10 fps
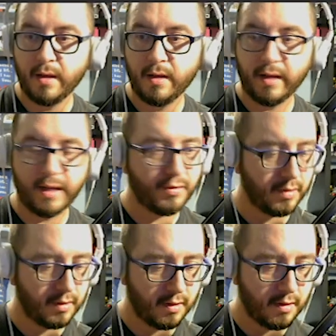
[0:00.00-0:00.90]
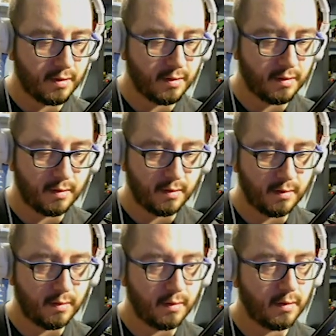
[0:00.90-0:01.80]
Entrance hall.
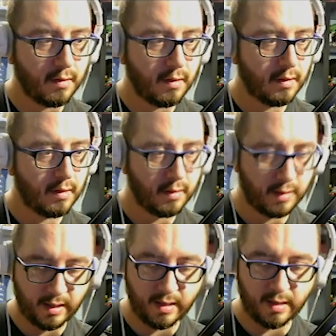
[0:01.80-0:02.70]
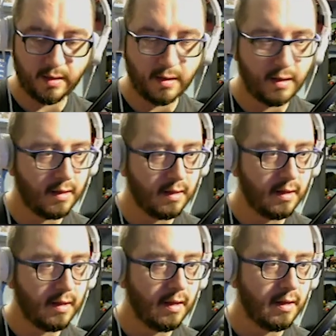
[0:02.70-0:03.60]
Okay.
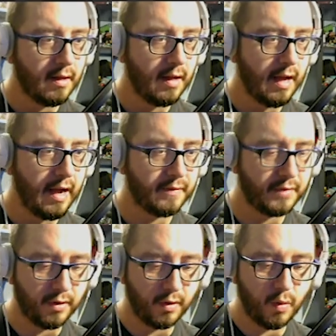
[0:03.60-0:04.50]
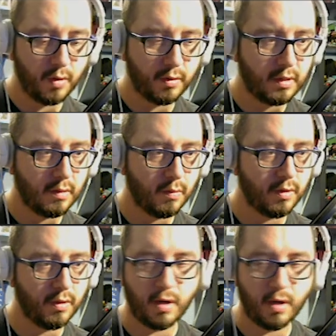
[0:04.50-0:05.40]
After the quotes, we'll
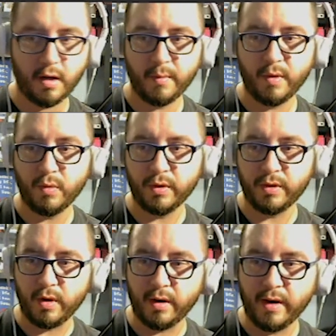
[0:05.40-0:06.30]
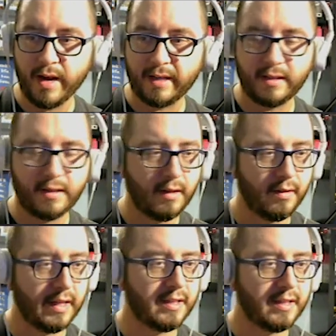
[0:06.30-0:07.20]
do a comma and we'll do our next
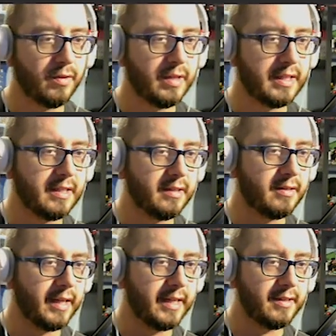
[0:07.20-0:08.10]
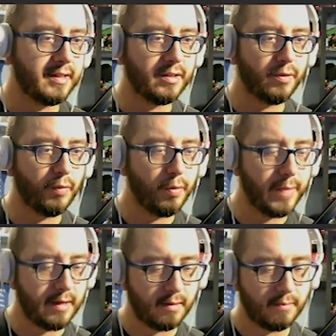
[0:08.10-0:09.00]
thing. So this is this the room
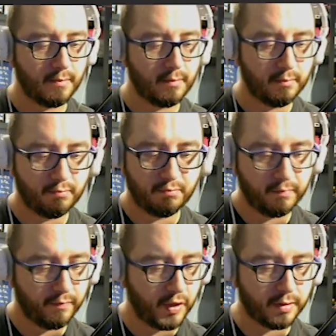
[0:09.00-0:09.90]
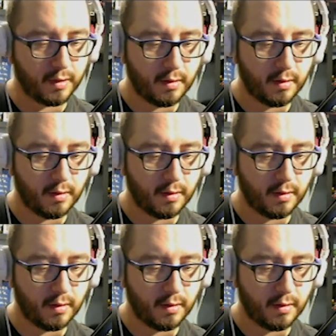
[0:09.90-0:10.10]
end? False.